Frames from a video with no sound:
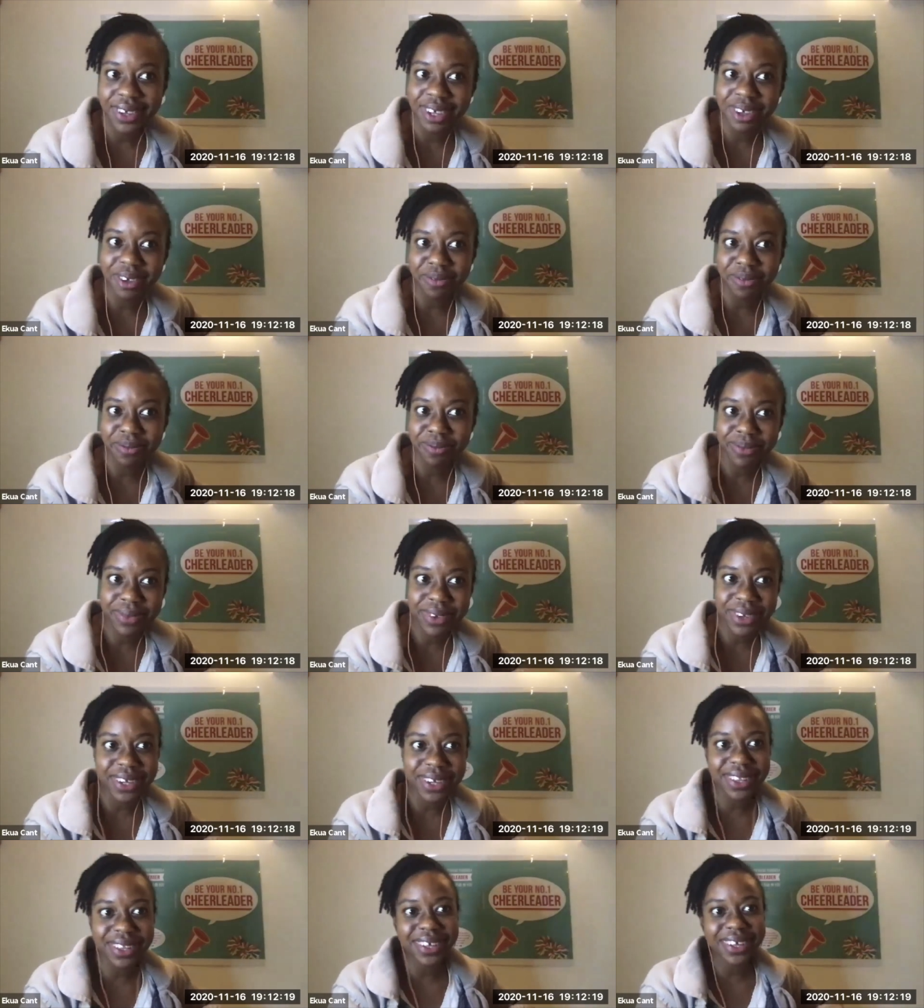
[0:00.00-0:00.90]

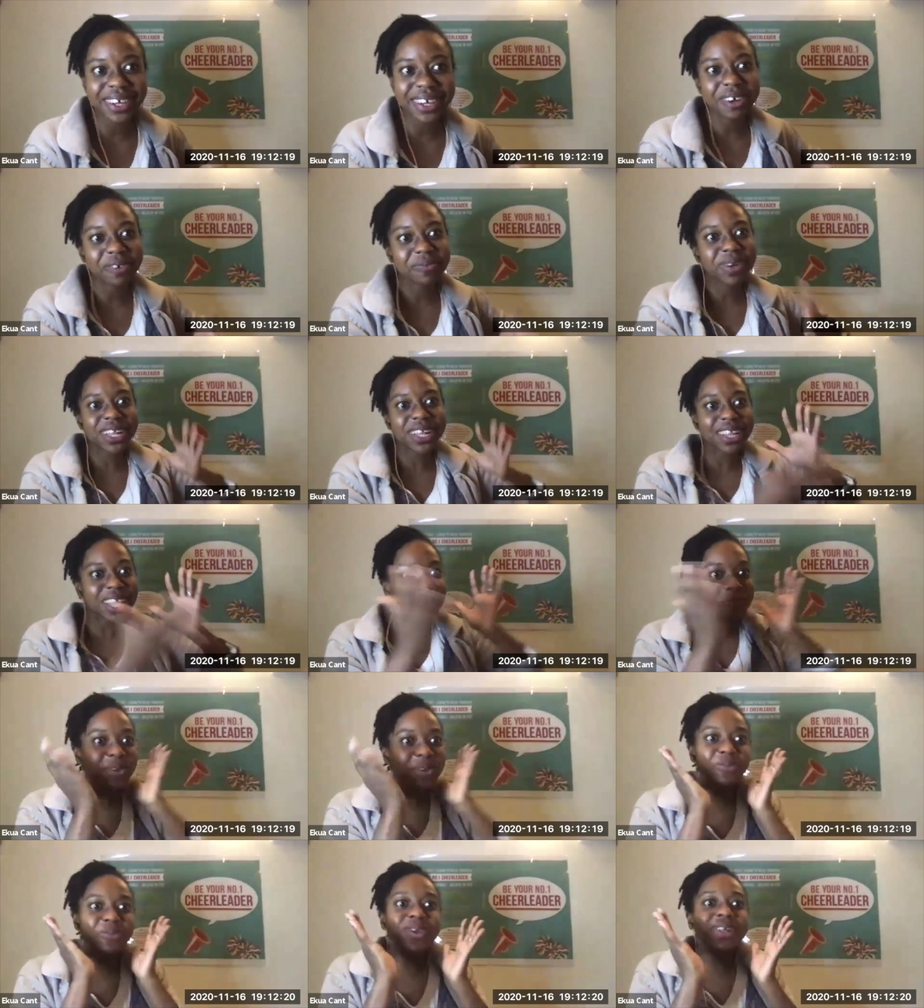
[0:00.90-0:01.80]
amazing, amazing. That
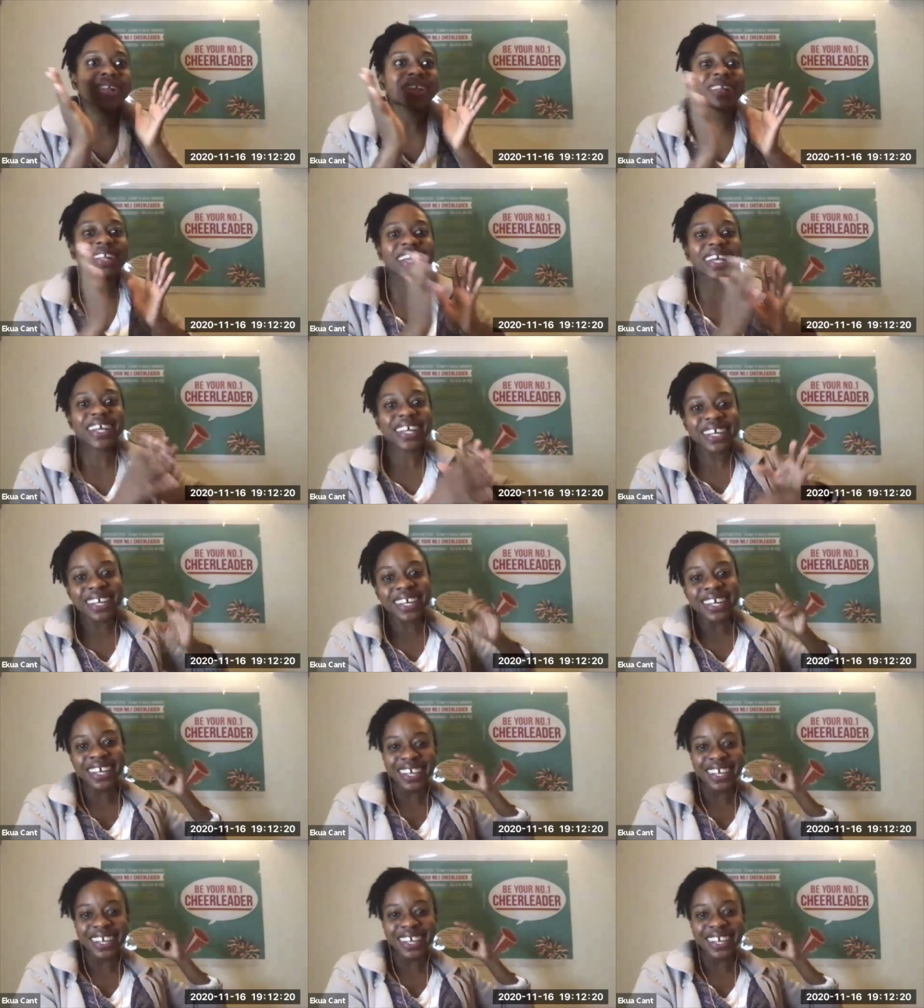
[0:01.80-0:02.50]
oh, one of my triggers